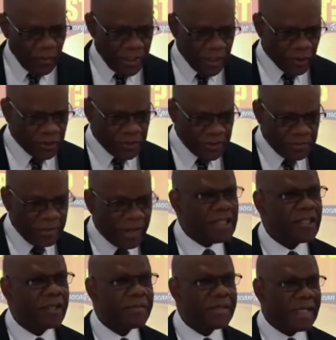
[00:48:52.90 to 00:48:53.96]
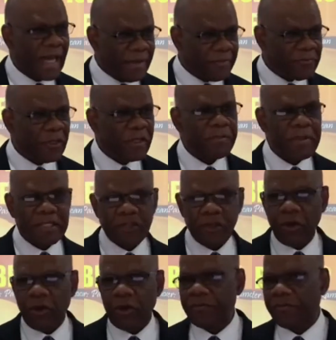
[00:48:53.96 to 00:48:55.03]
could spend some time doing a bit of